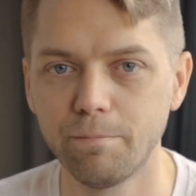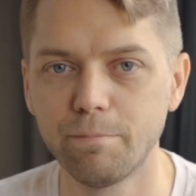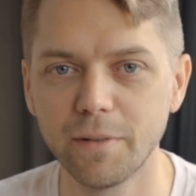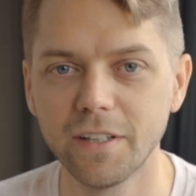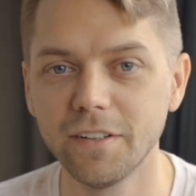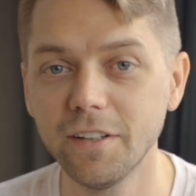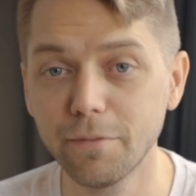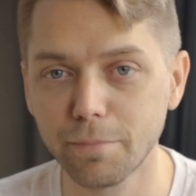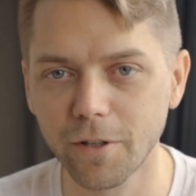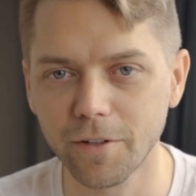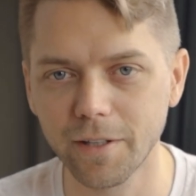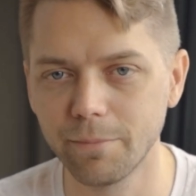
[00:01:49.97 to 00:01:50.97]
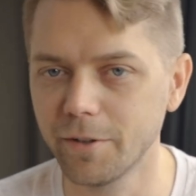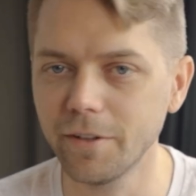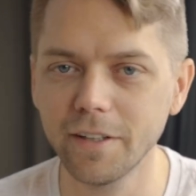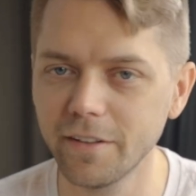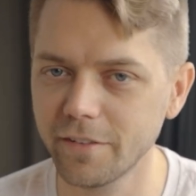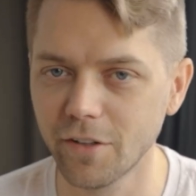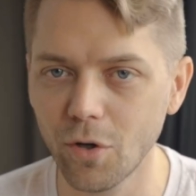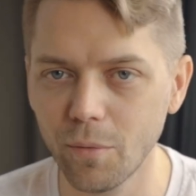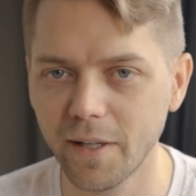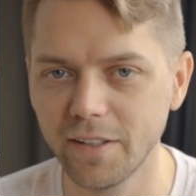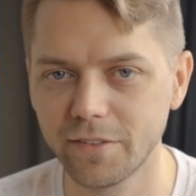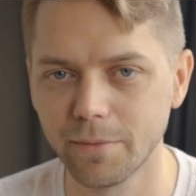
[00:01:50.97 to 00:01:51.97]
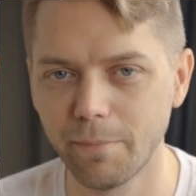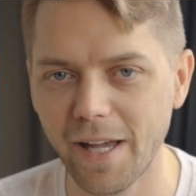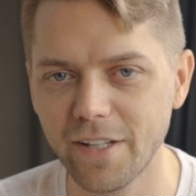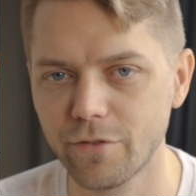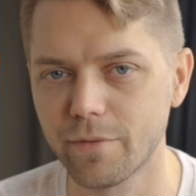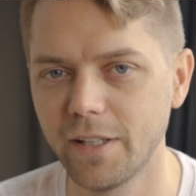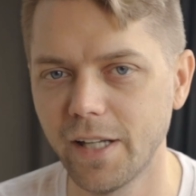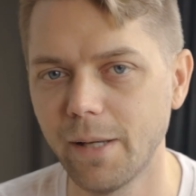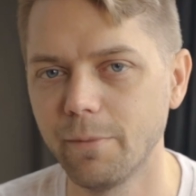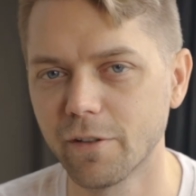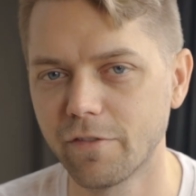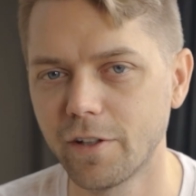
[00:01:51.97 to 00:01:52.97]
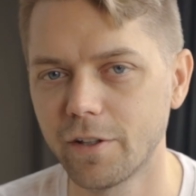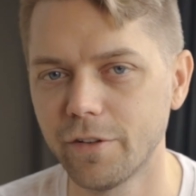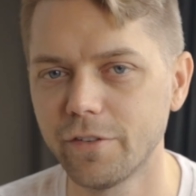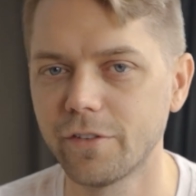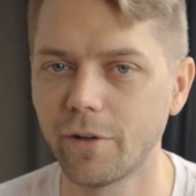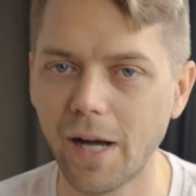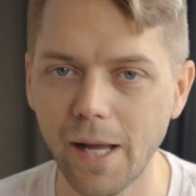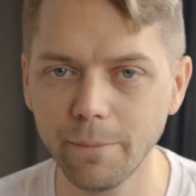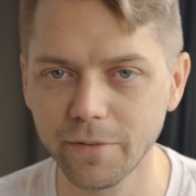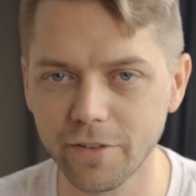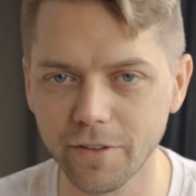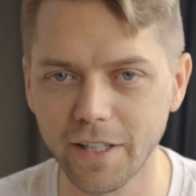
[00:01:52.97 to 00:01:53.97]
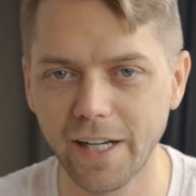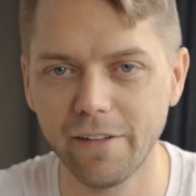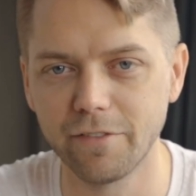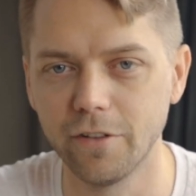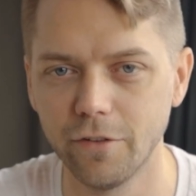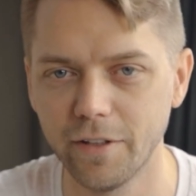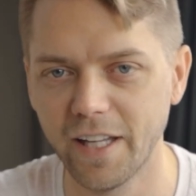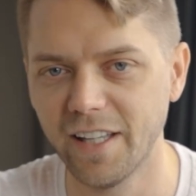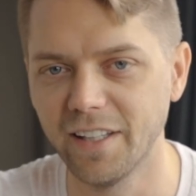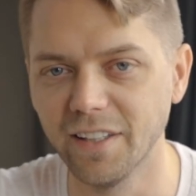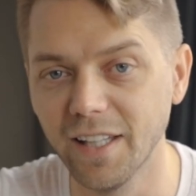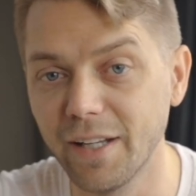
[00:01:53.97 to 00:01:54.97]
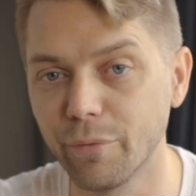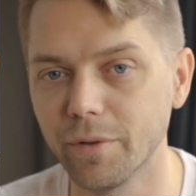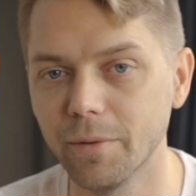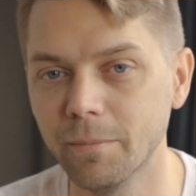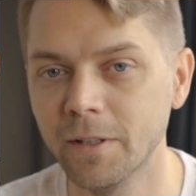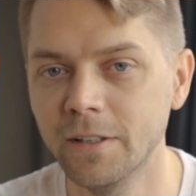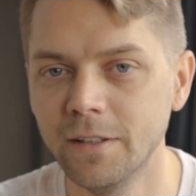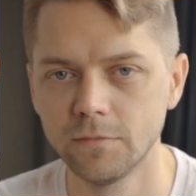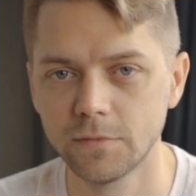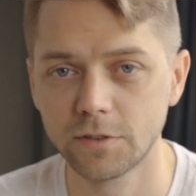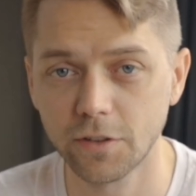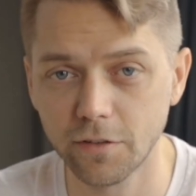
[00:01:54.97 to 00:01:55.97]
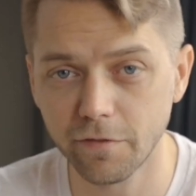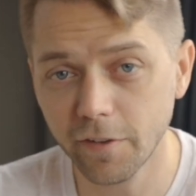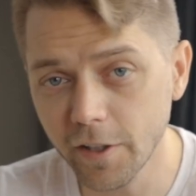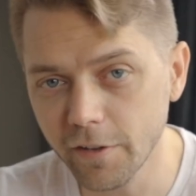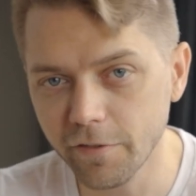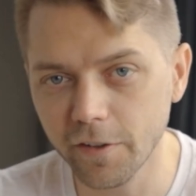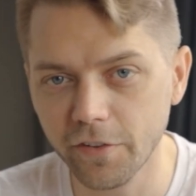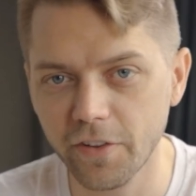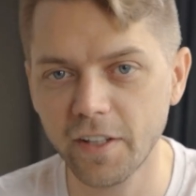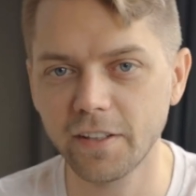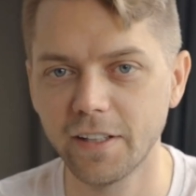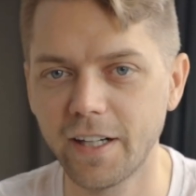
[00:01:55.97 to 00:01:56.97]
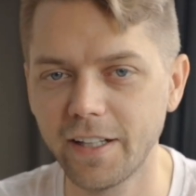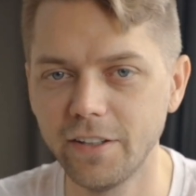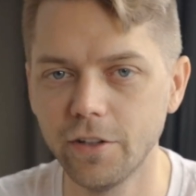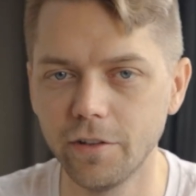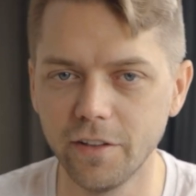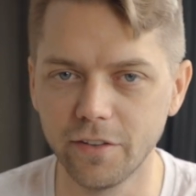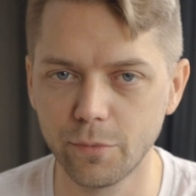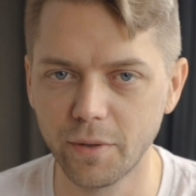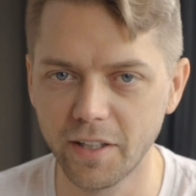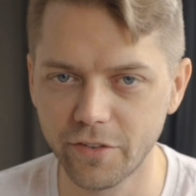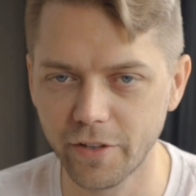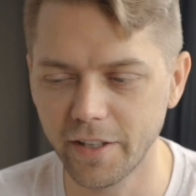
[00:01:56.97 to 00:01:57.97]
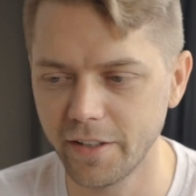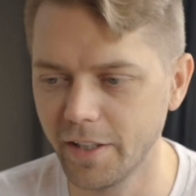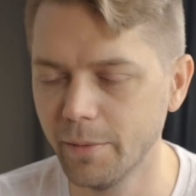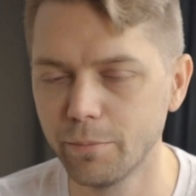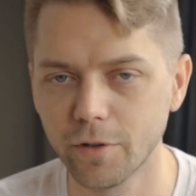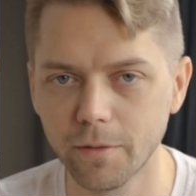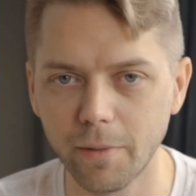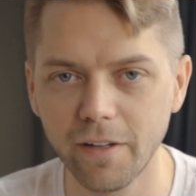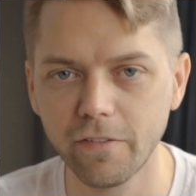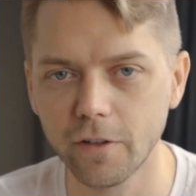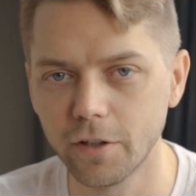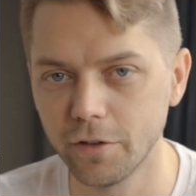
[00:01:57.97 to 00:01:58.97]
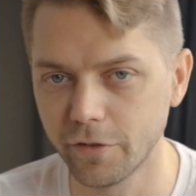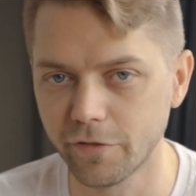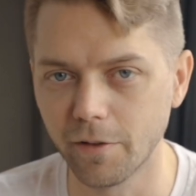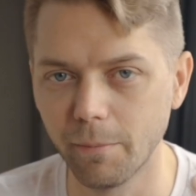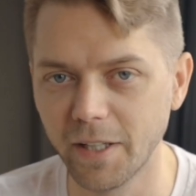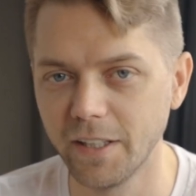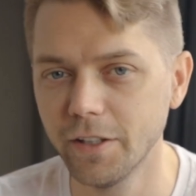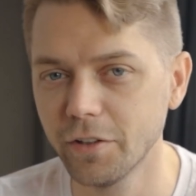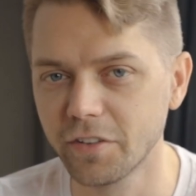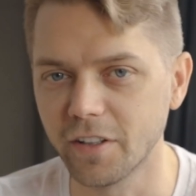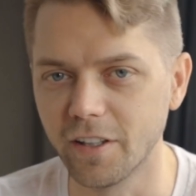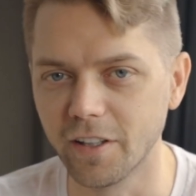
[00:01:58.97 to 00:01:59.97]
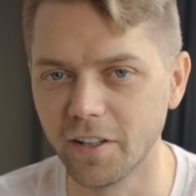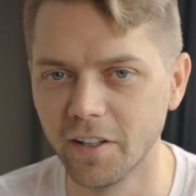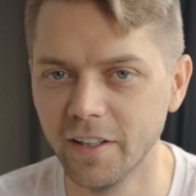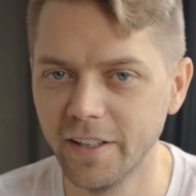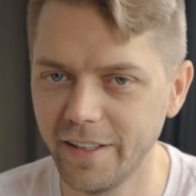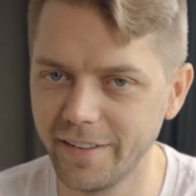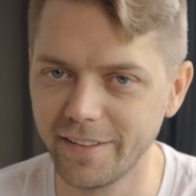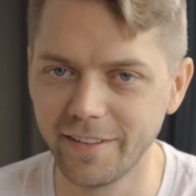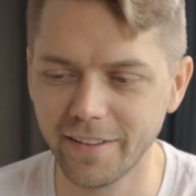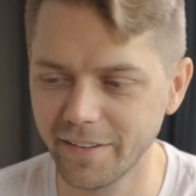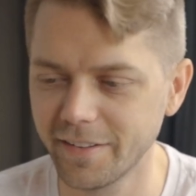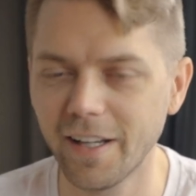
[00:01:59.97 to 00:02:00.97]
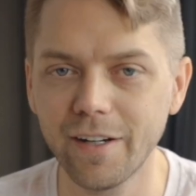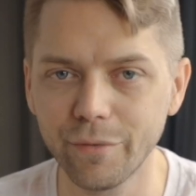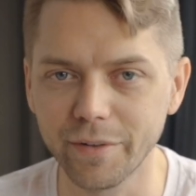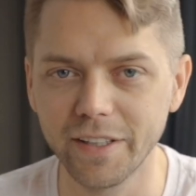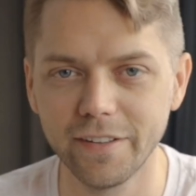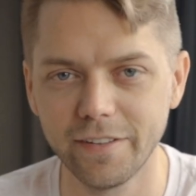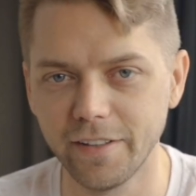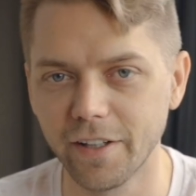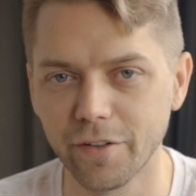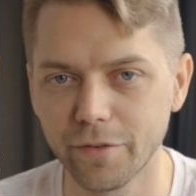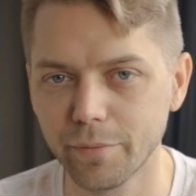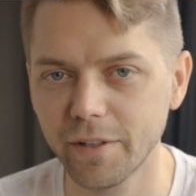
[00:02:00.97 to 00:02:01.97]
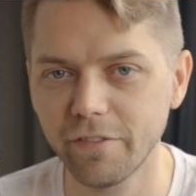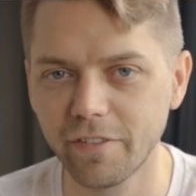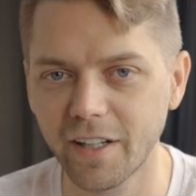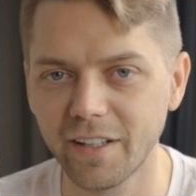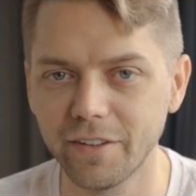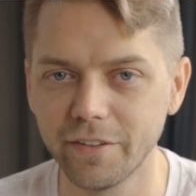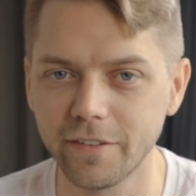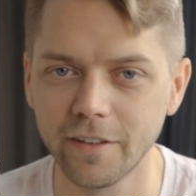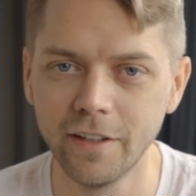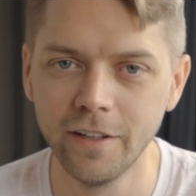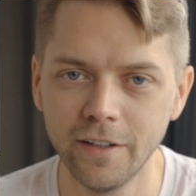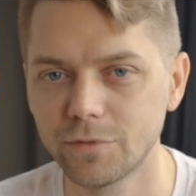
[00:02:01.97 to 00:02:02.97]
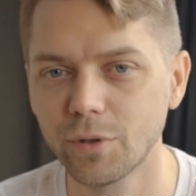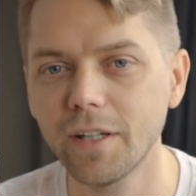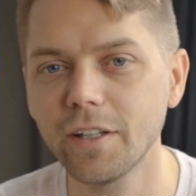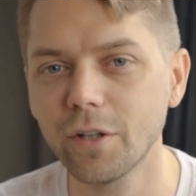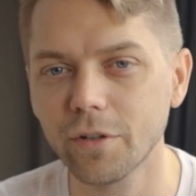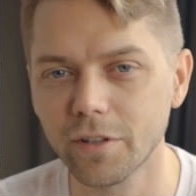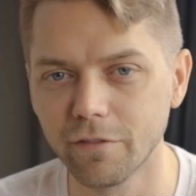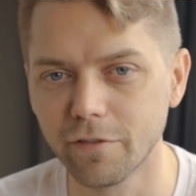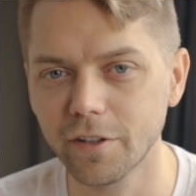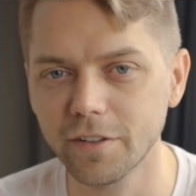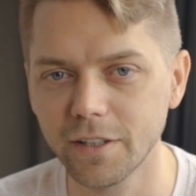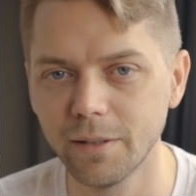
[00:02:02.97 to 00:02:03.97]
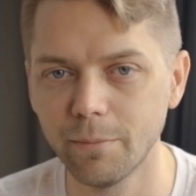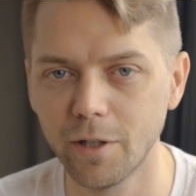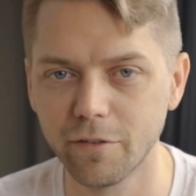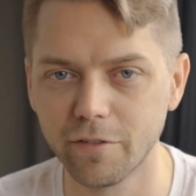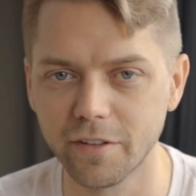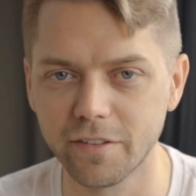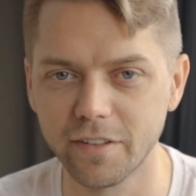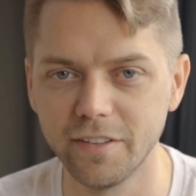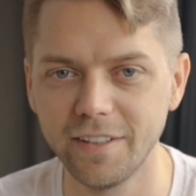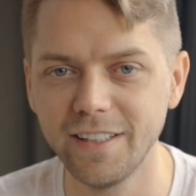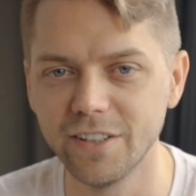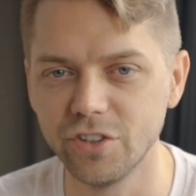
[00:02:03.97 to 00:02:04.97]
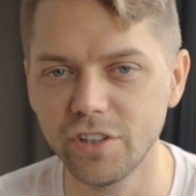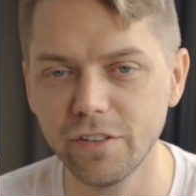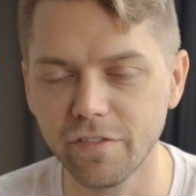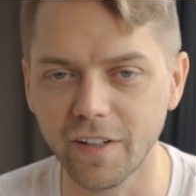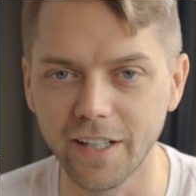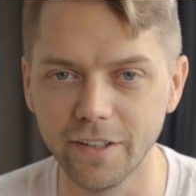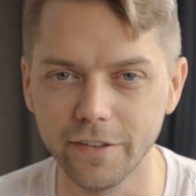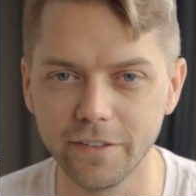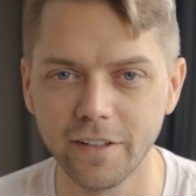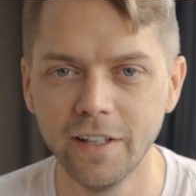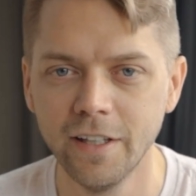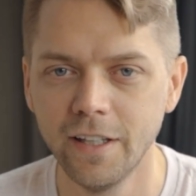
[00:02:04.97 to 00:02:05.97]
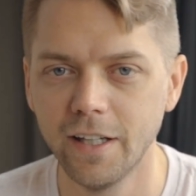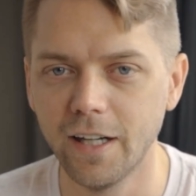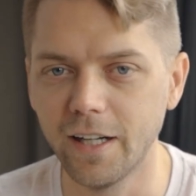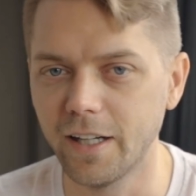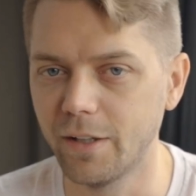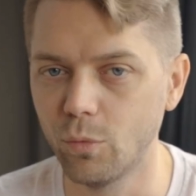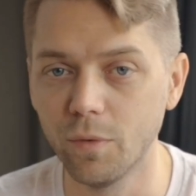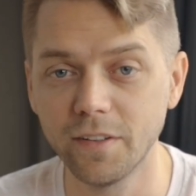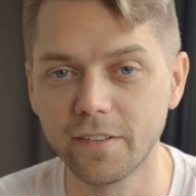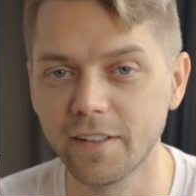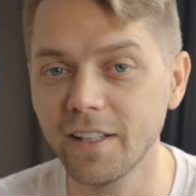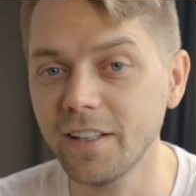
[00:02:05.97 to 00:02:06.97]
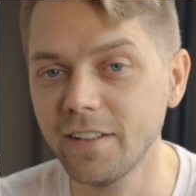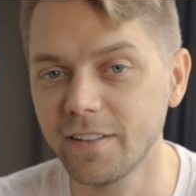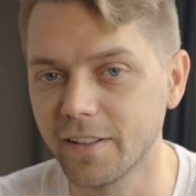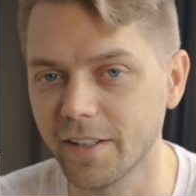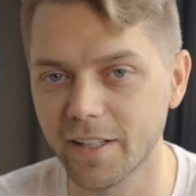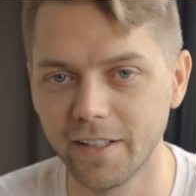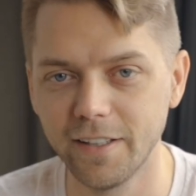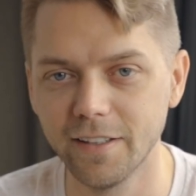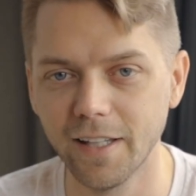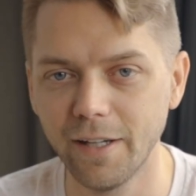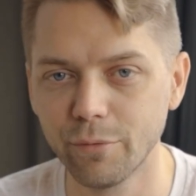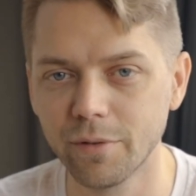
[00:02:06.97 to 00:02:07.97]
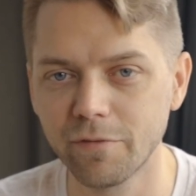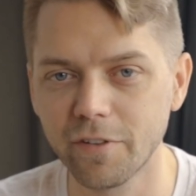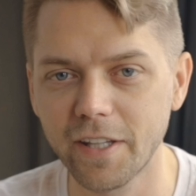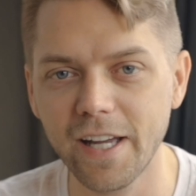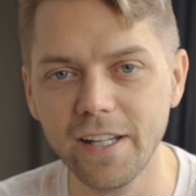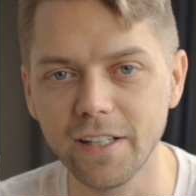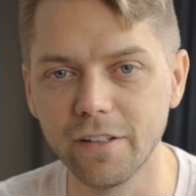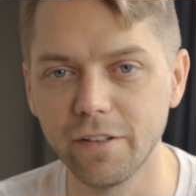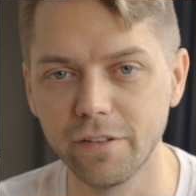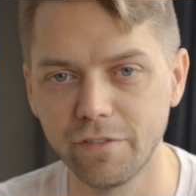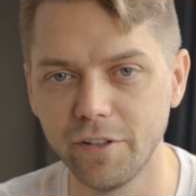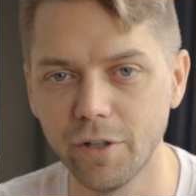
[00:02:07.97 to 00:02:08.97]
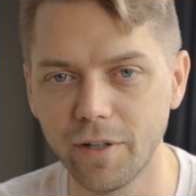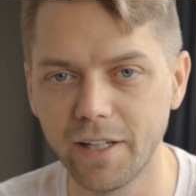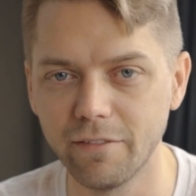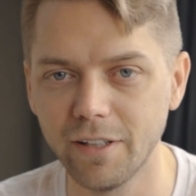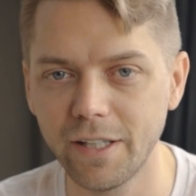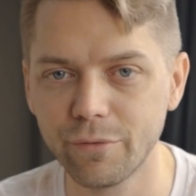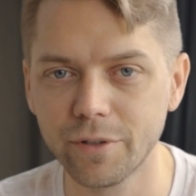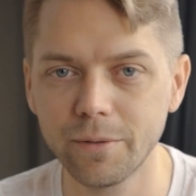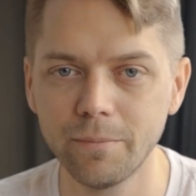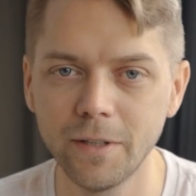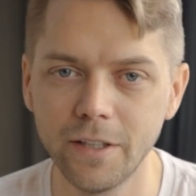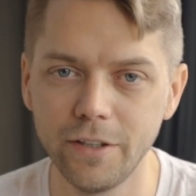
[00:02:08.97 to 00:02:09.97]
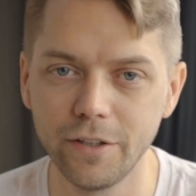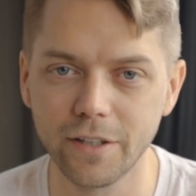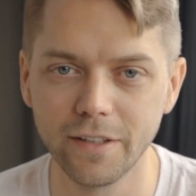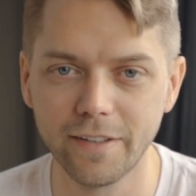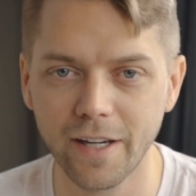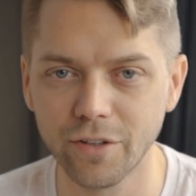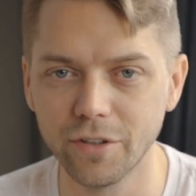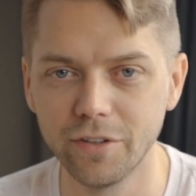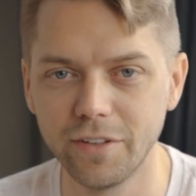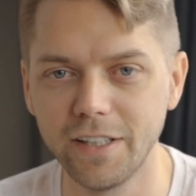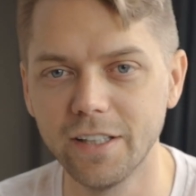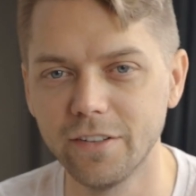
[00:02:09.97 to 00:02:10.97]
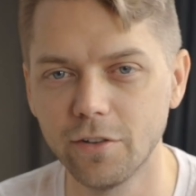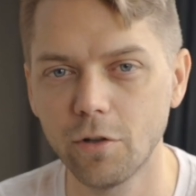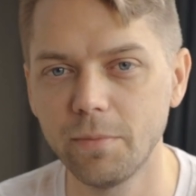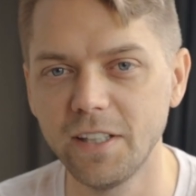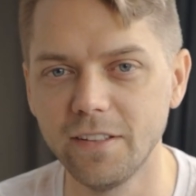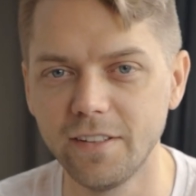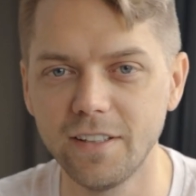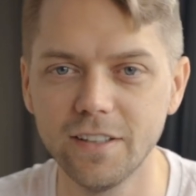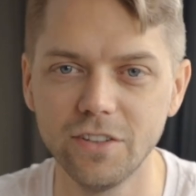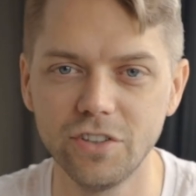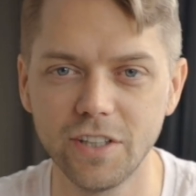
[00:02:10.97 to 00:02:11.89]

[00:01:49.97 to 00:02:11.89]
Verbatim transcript: But in this program, there is no way to batch rename your photos, so I'm still gonna have to do that in Lightroom. So the very first thing that I noticed when I tried to import my photos from my E O S R is it does not read C R three files, so I had to go convert them over to D N G files. Uh, once again, you're gonna need Lightroom for that, and if you don't have Lightroom, you can download the Adobe D N